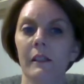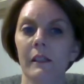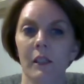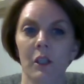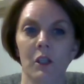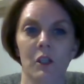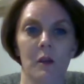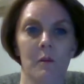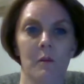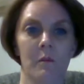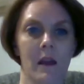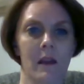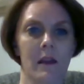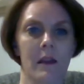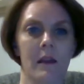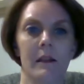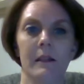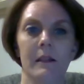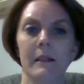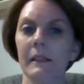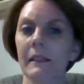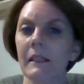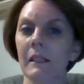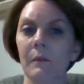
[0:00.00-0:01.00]
decision
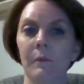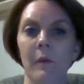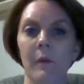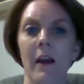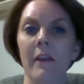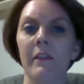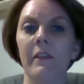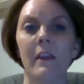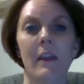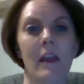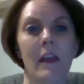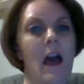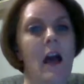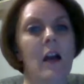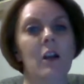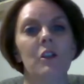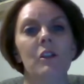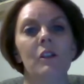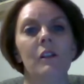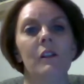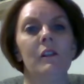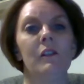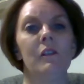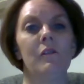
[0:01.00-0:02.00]
making despite the
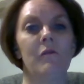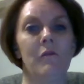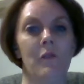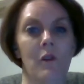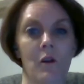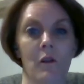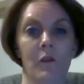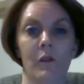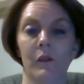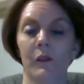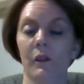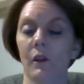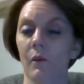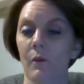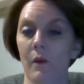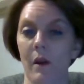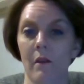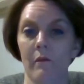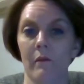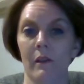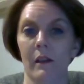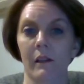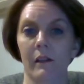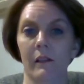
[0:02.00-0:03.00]
actions of those
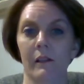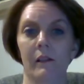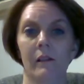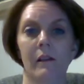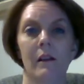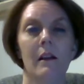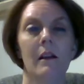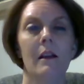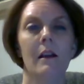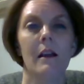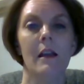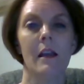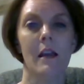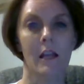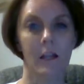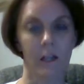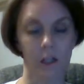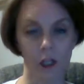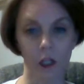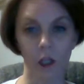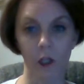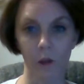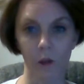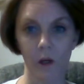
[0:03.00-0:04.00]
around us,
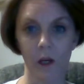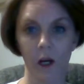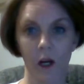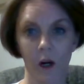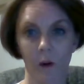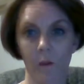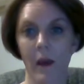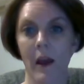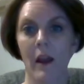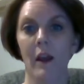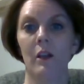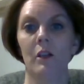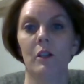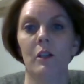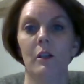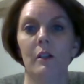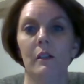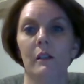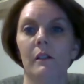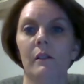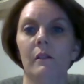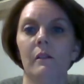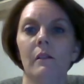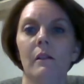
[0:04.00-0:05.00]
including our
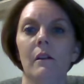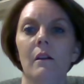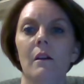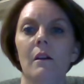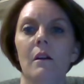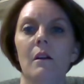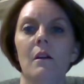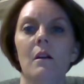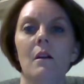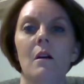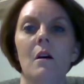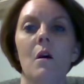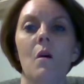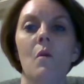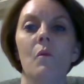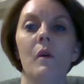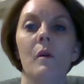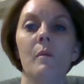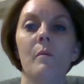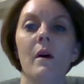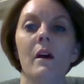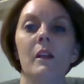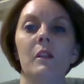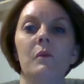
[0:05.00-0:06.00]
managers.
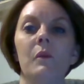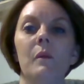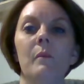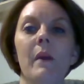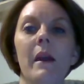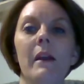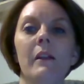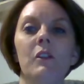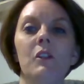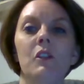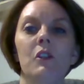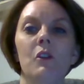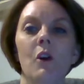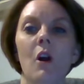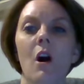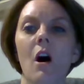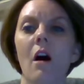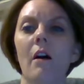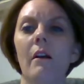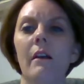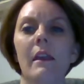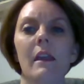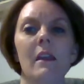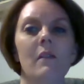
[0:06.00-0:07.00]
We must remain
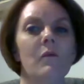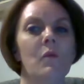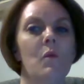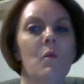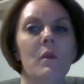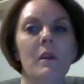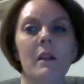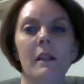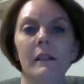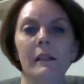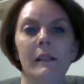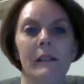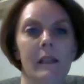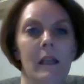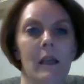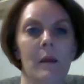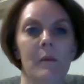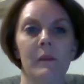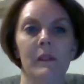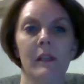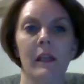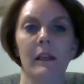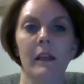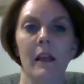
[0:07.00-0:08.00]
strong even when it
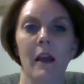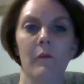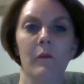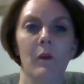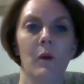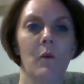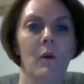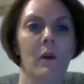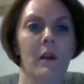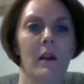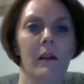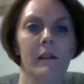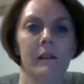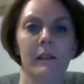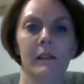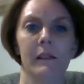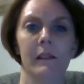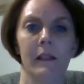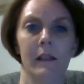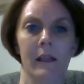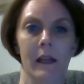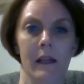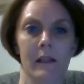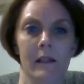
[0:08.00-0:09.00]
seems like everyone else
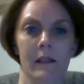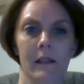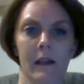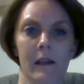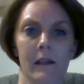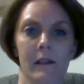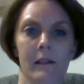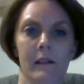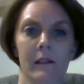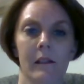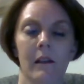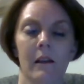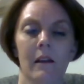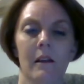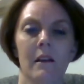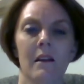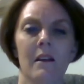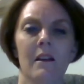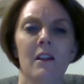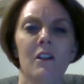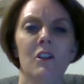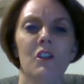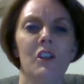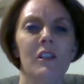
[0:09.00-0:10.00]
is against us.
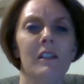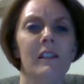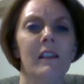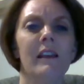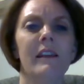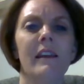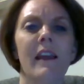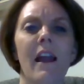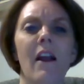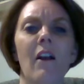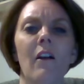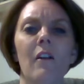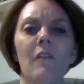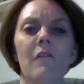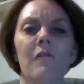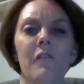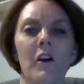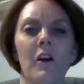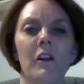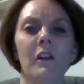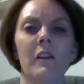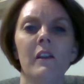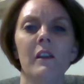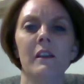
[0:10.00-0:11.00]
Just like Aaron
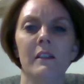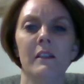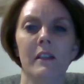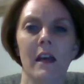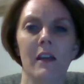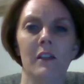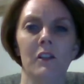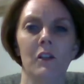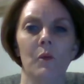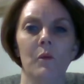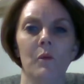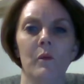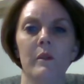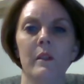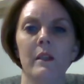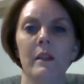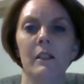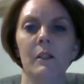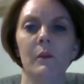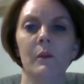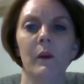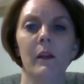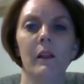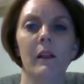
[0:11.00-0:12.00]
felt in the desert when the
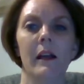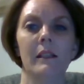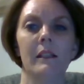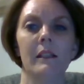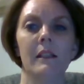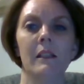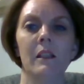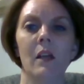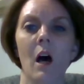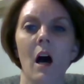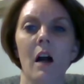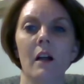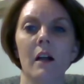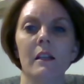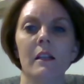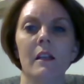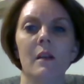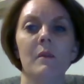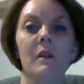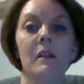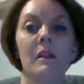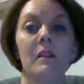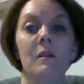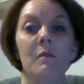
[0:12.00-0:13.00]
Israelites talked
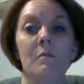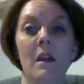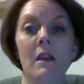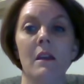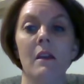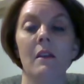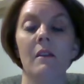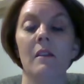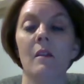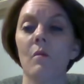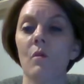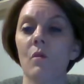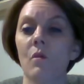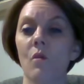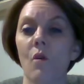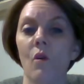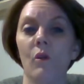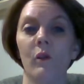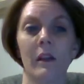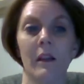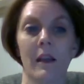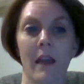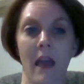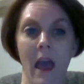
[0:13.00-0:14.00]
him into making them a
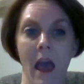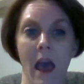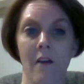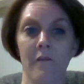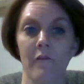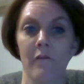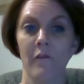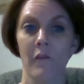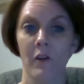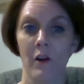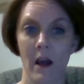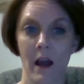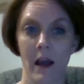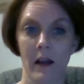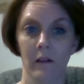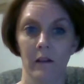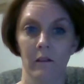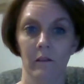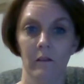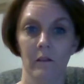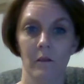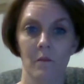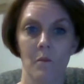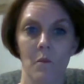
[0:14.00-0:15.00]
golden calf for an
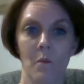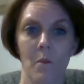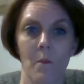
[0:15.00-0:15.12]
idol.